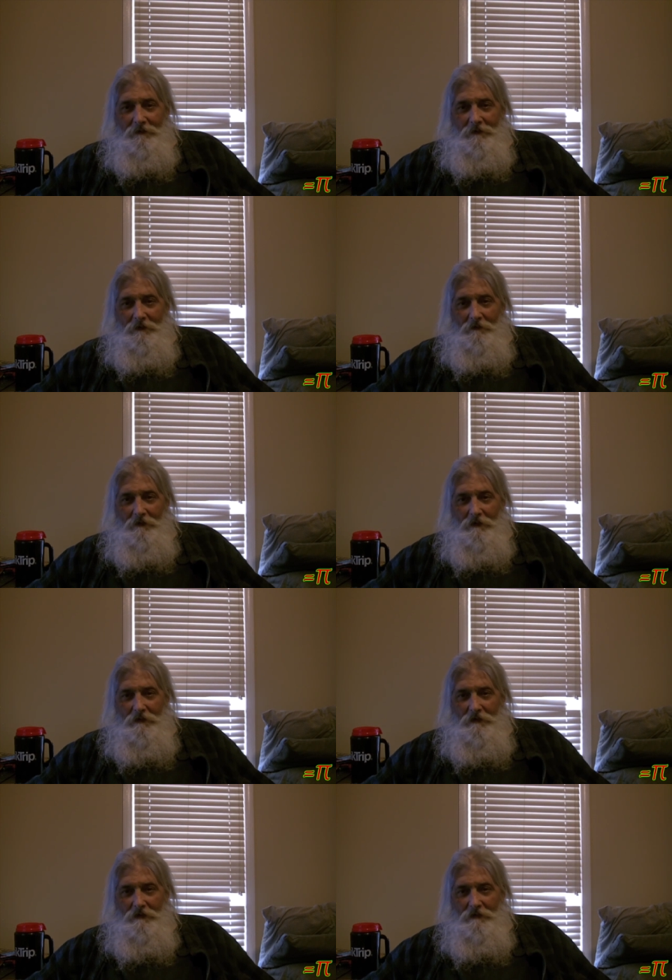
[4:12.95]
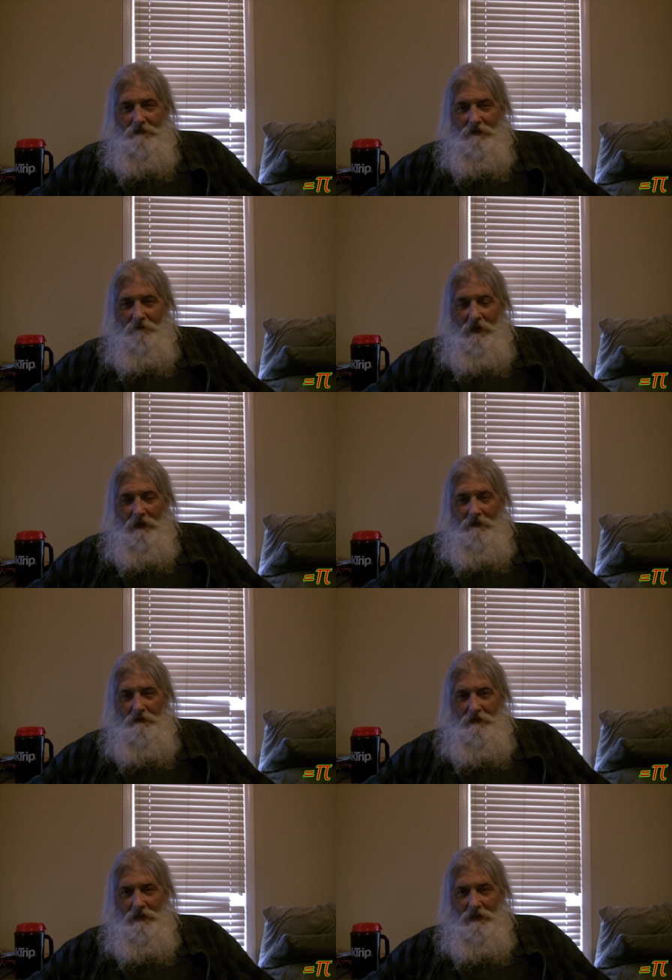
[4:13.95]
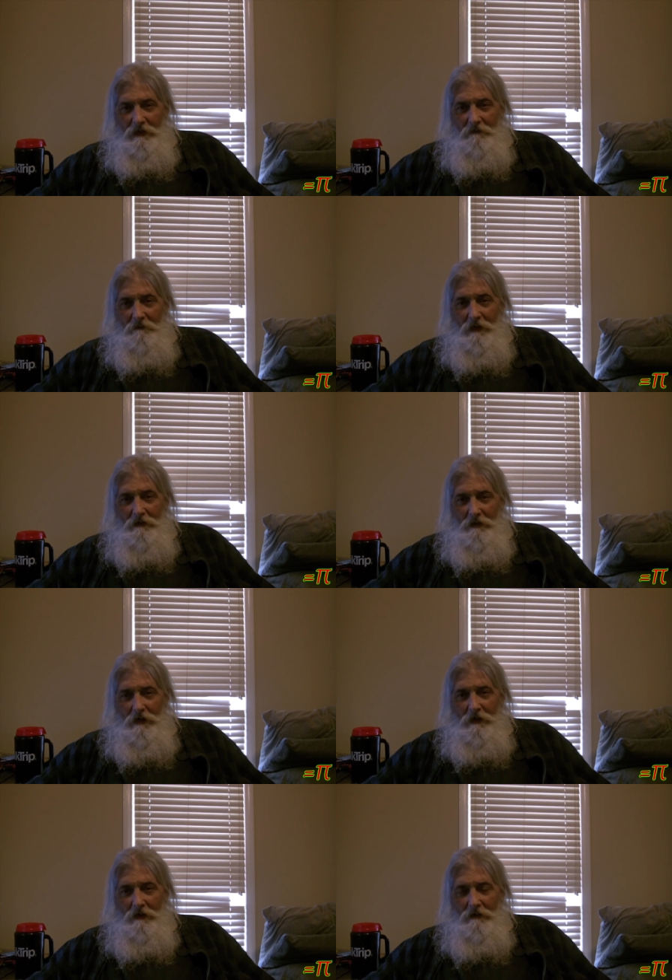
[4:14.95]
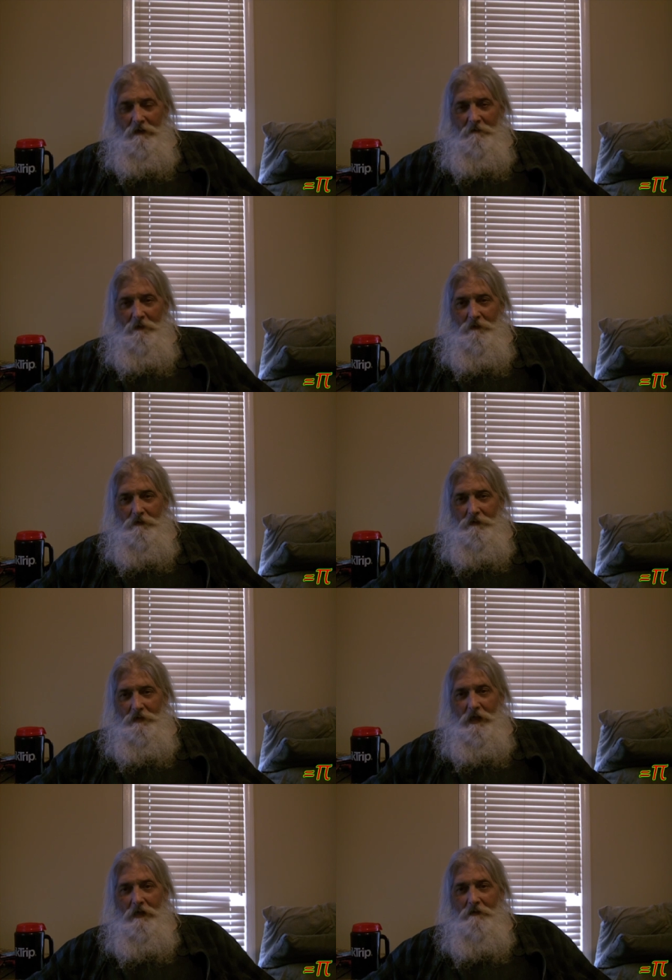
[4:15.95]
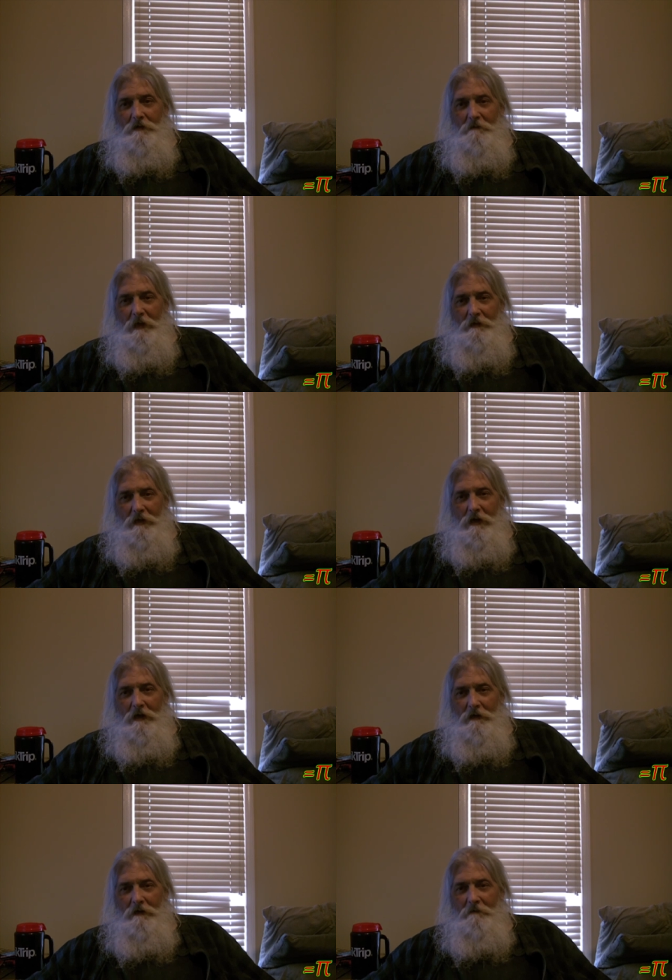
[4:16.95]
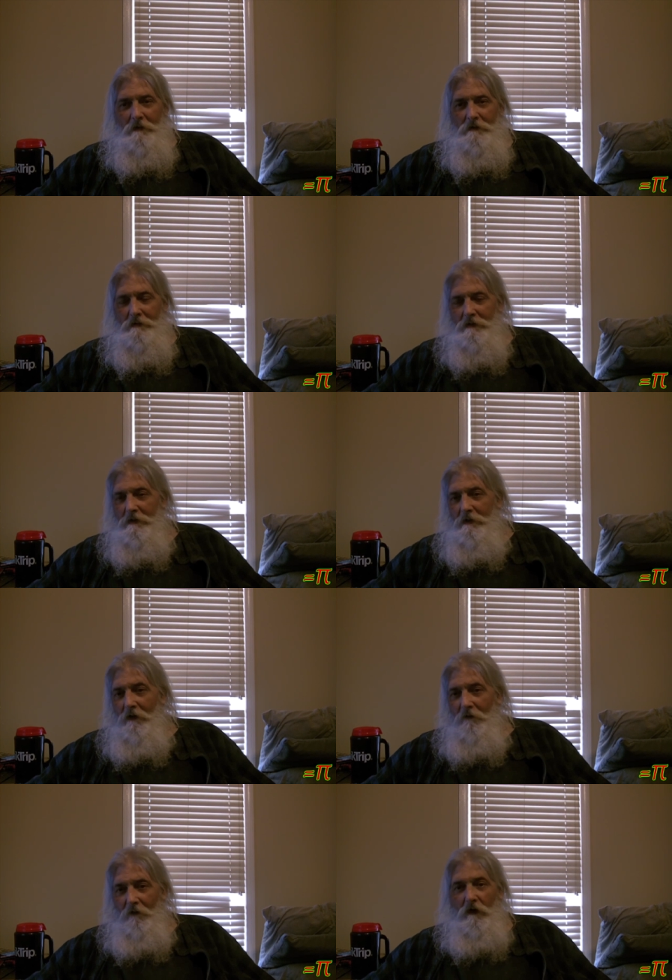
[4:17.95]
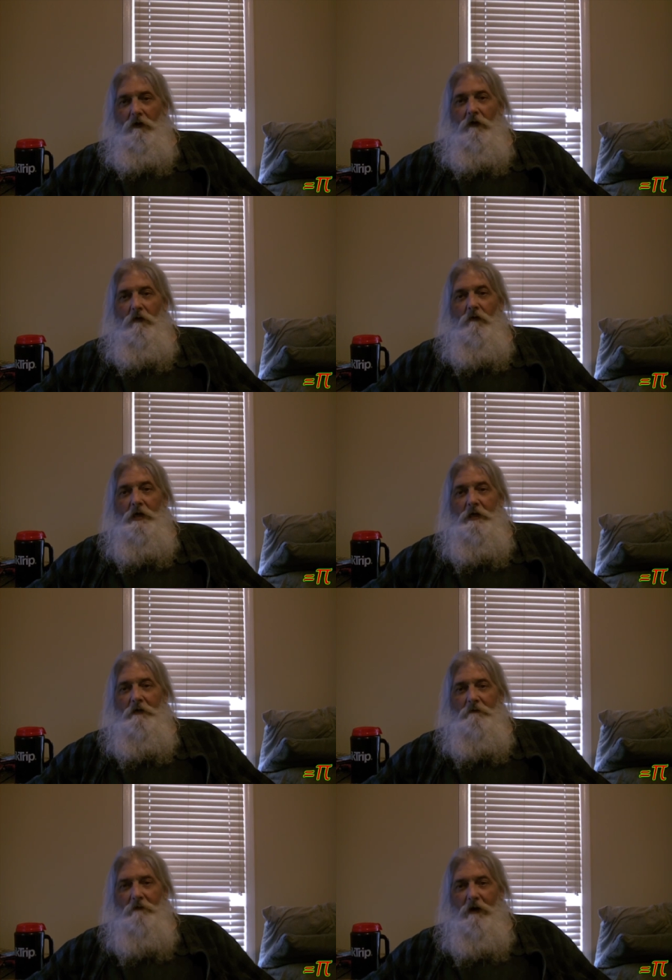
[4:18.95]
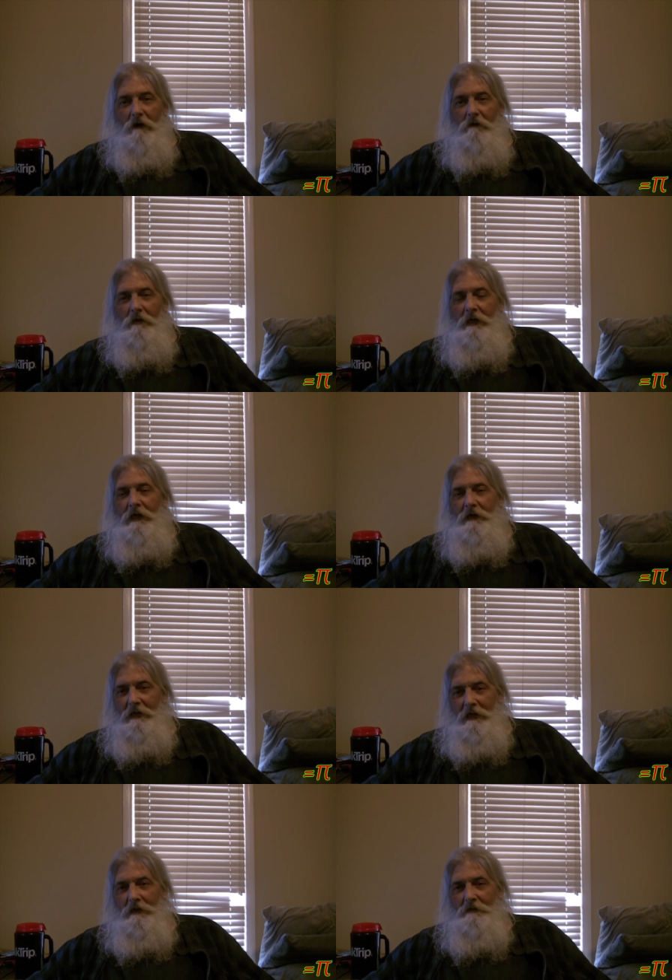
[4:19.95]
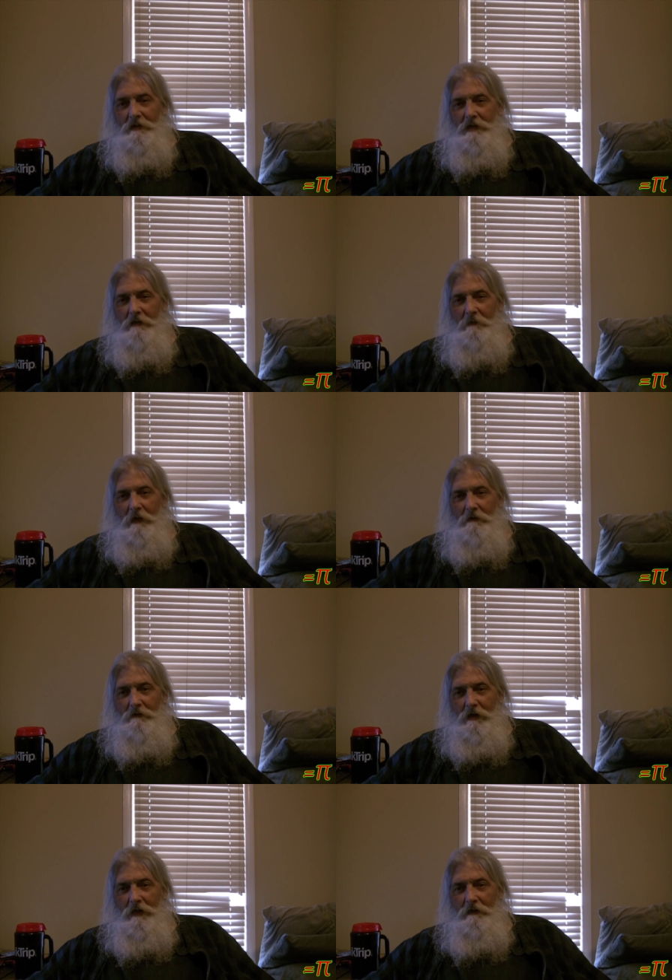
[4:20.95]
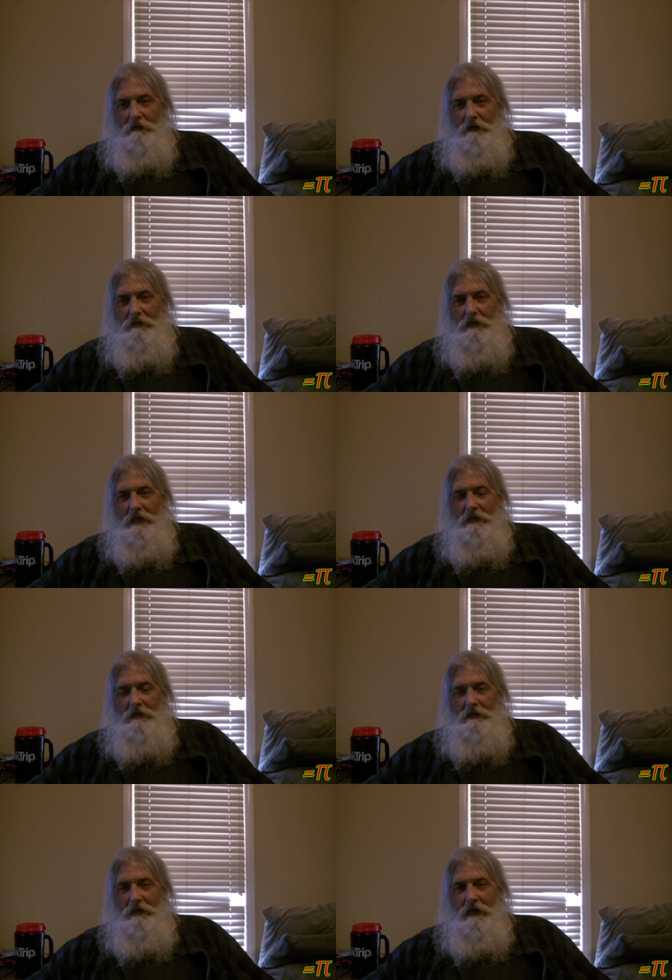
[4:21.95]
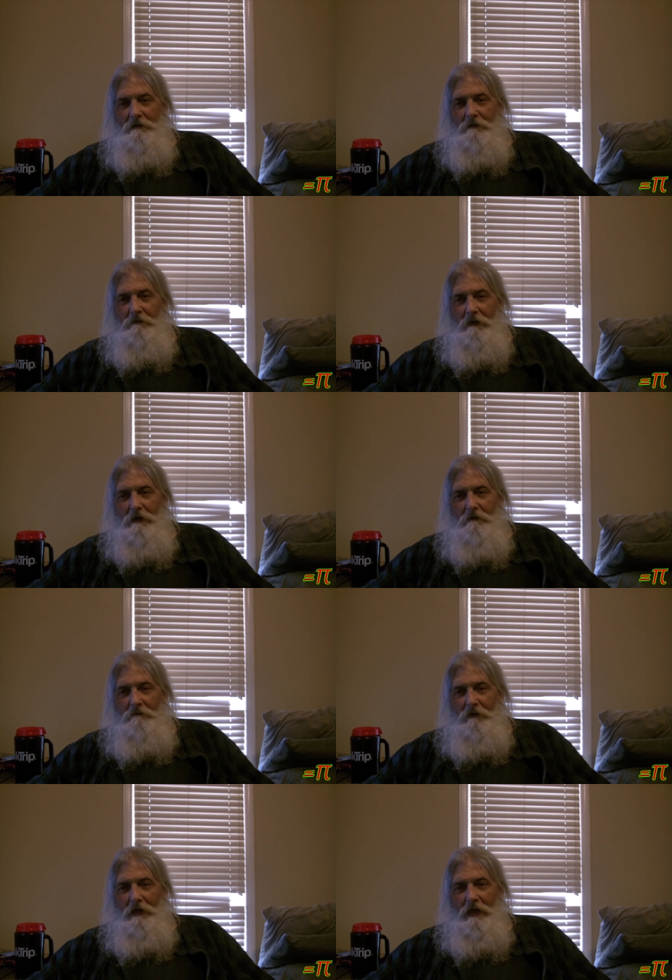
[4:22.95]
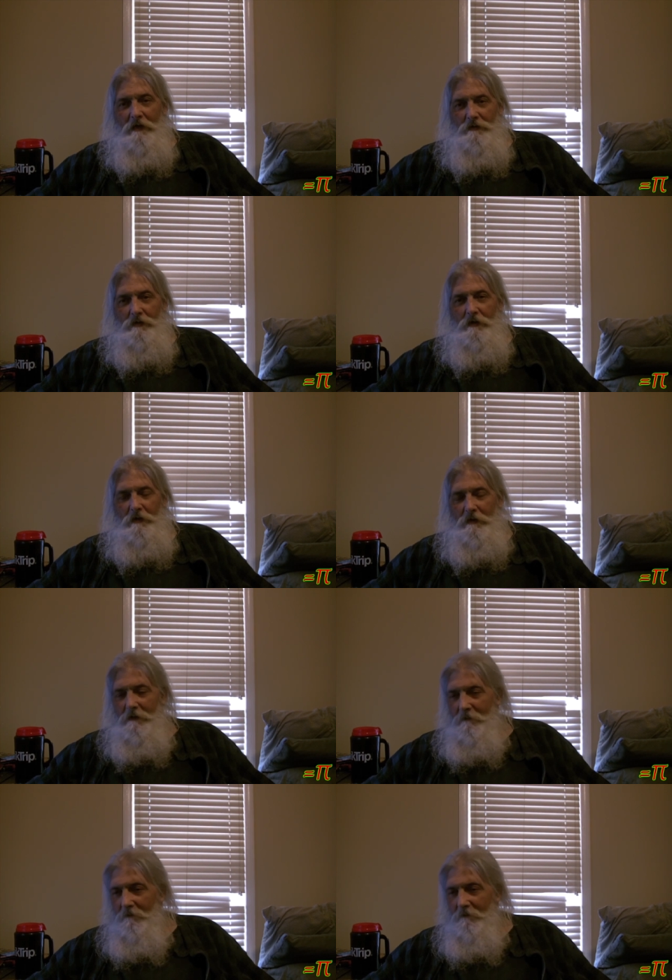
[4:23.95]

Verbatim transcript: In other words, if I can hit my target numbers or stay under my target numbers for a whole week in a row, then I'll see about trying to tighten it down to where I think I should.